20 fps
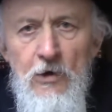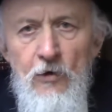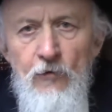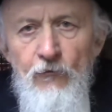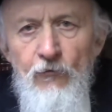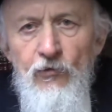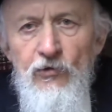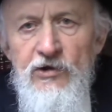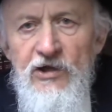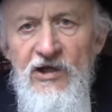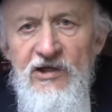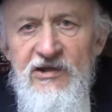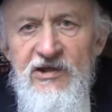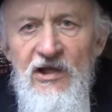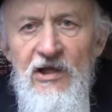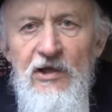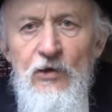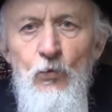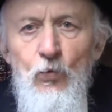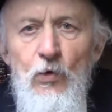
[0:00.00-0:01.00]
For that
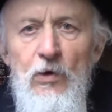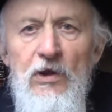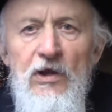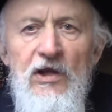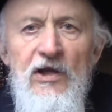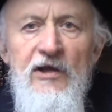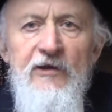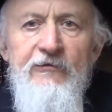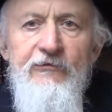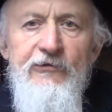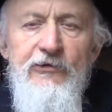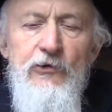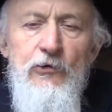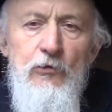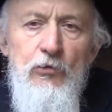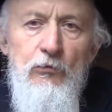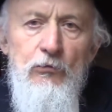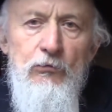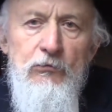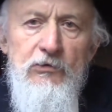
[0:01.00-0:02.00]
I will have
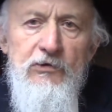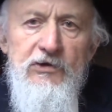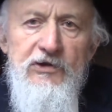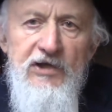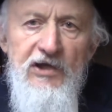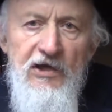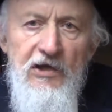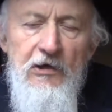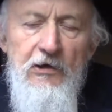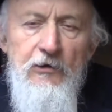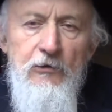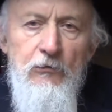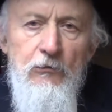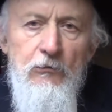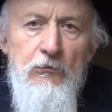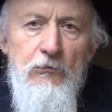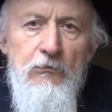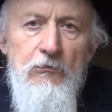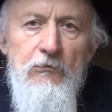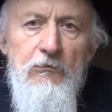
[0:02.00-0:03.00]
to tell
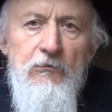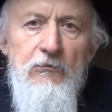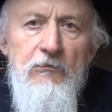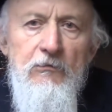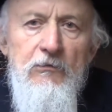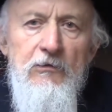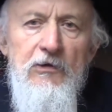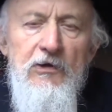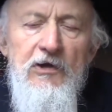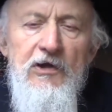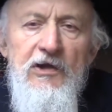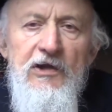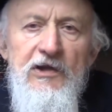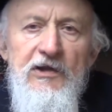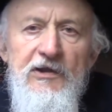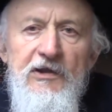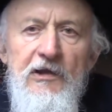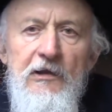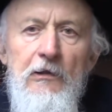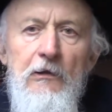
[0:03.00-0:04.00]
you
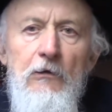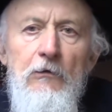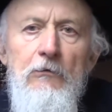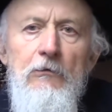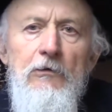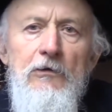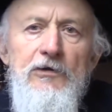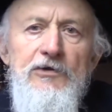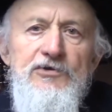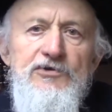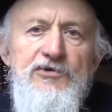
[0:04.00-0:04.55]
the long